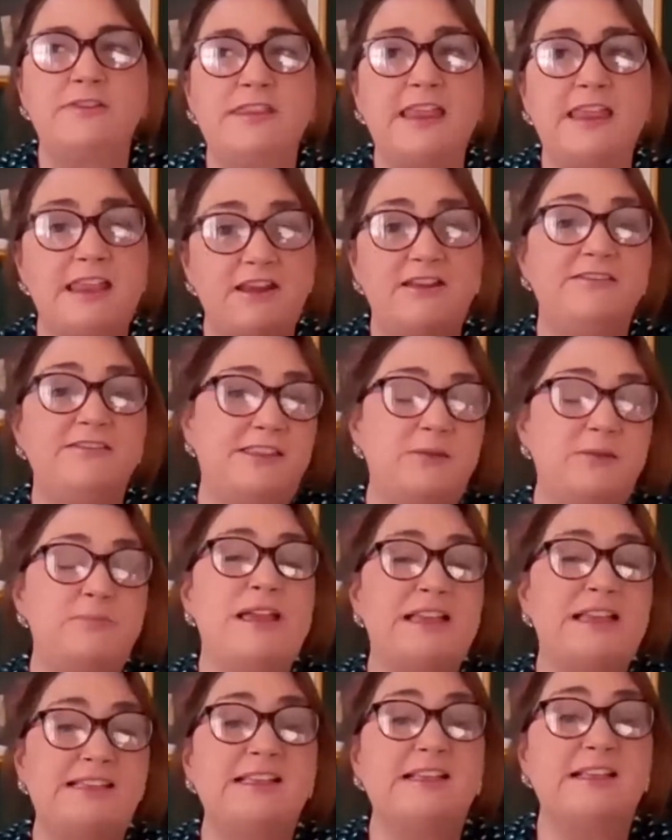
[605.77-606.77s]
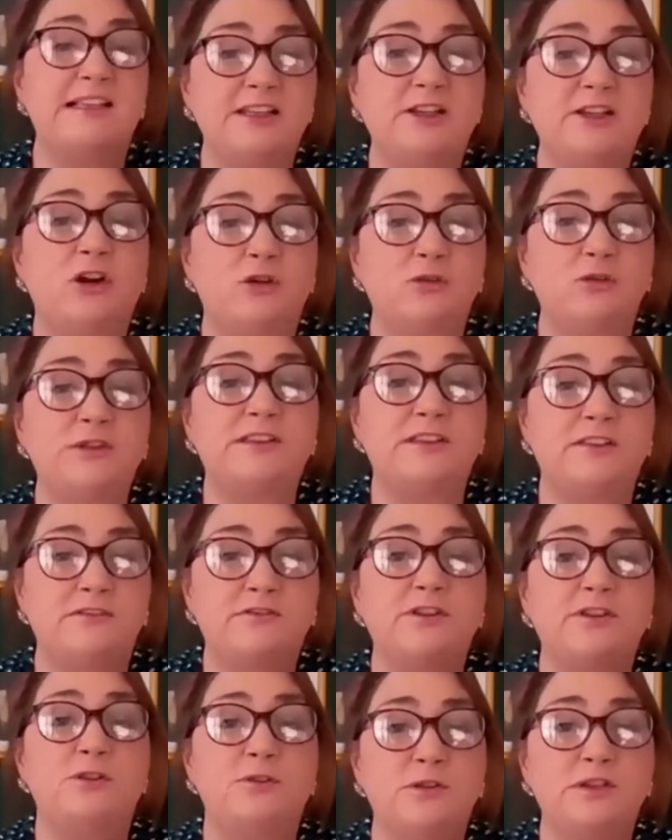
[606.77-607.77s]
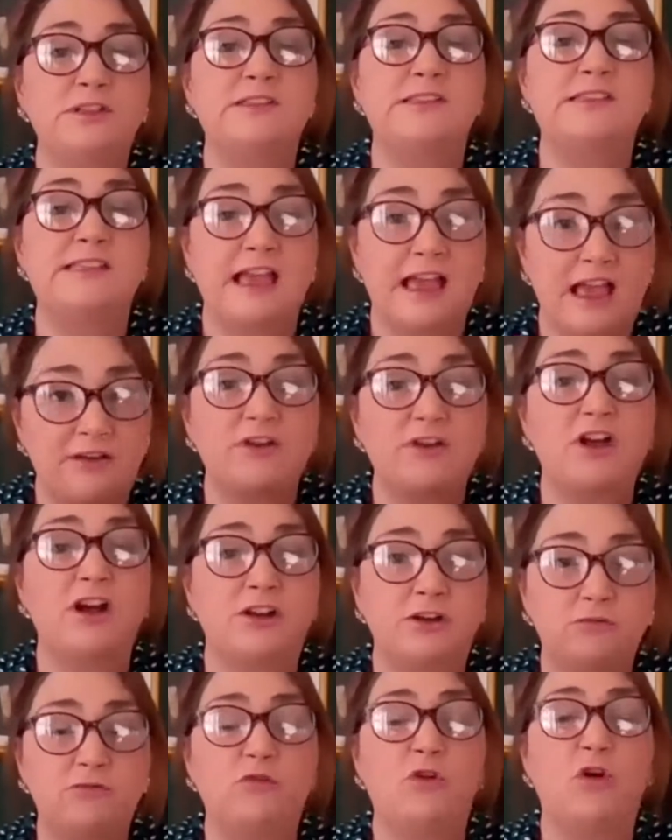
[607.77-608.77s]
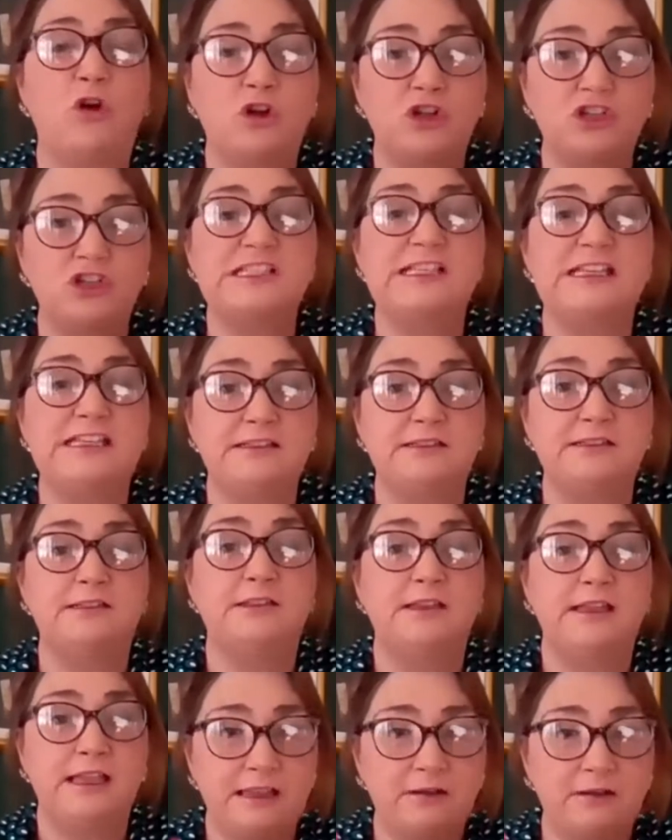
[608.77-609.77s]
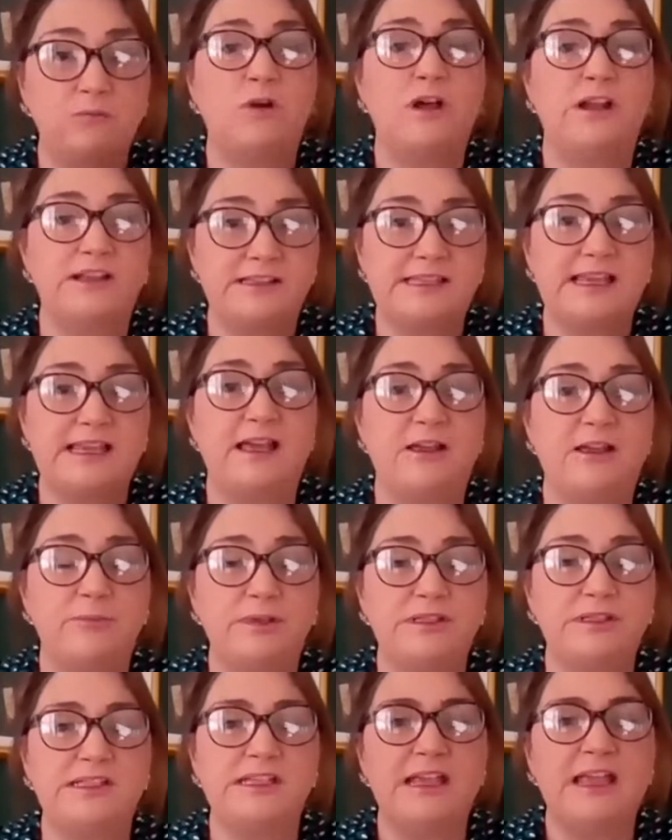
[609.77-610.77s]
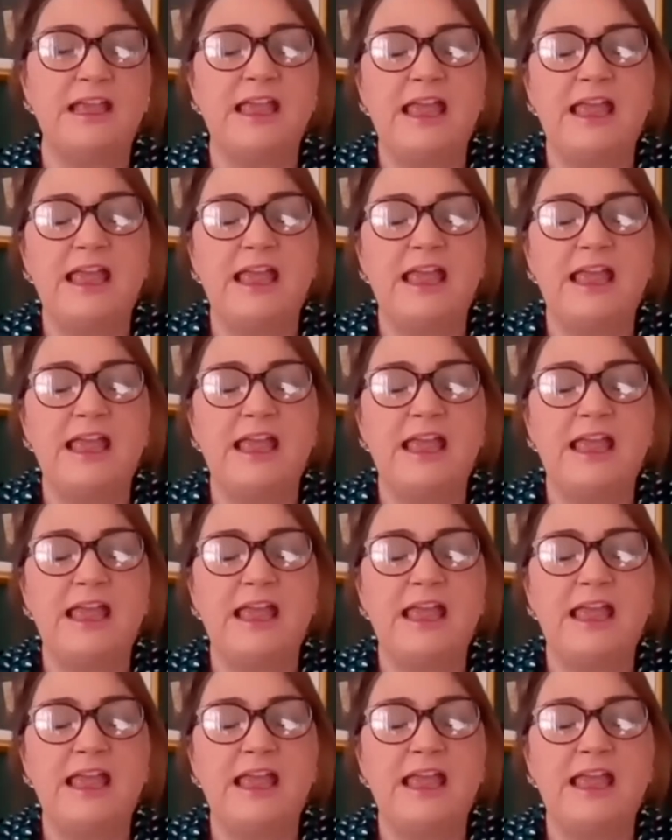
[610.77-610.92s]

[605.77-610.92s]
They basically know that the Finucanes have got a raw deal in what has happened.